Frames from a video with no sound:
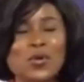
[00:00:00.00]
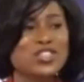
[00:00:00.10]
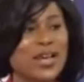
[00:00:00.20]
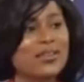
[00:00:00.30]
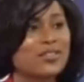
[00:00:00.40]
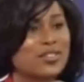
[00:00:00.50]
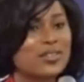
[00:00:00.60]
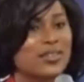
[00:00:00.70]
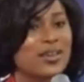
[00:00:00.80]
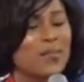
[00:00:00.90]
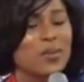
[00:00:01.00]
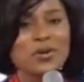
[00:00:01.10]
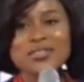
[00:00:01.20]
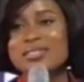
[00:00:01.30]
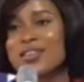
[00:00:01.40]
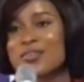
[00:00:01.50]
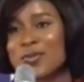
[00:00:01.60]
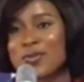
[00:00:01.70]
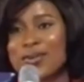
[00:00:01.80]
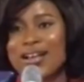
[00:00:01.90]
challenging. My bosses said
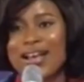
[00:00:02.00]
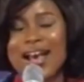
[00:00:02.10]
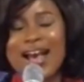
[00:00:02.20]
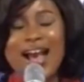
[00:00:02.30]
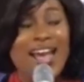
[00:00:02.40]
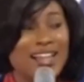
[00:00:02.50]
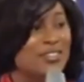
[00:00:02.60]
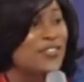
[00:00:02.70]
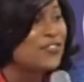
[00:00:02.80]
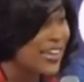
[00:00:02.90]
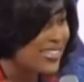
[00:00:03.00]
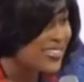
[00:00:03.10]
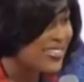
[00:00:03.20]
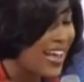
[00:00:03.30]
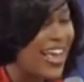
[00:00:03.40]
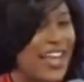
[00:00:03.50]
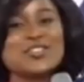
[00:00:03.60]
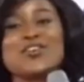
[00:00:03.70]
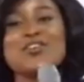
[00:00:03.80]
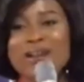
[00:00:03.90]
no. I had to fight. I had
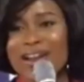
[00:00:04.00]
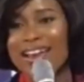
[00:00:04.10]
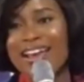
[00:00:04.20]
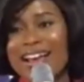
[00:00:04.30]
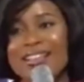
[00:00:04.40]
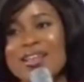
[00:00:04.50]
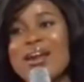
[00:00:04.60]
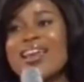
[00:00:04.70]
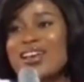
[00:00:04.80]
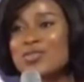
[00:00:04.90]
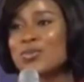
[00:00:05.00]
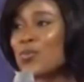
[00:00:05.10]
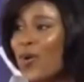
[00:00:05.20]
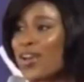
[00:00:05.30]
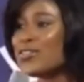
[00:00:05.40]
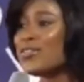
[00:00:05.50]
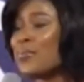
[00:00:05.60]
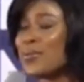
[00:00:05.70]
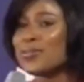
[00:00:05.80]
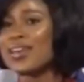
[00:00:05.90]
to cry. There were guests who would walk into the
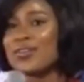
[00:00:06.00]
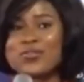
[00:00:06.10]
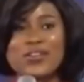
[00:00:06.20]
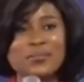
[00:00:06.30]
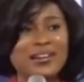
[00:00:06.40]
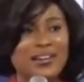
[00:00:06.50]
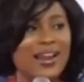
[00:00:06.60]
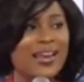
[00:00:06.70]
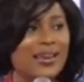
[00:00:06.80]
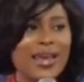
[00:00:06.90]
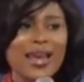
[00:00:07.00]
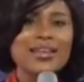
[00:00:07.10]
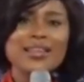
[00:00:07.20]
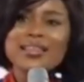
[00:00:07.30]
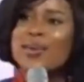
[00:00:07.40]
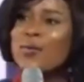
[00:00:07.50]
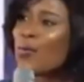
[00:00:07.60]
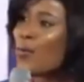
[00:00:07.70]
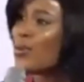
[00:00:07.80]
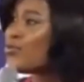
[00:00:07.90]
building and they'll find me crying. And they're thinking,
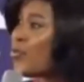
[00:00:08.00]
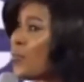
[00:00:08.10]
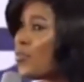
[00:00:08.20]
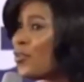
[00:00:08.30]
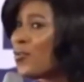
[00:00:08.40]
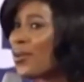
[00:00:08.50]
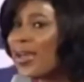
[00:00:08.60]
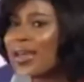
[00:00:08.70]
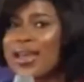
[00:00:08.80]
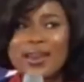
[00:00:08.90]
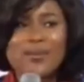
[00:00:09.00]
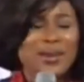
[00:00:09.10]
what is wrong with you? And I'm like,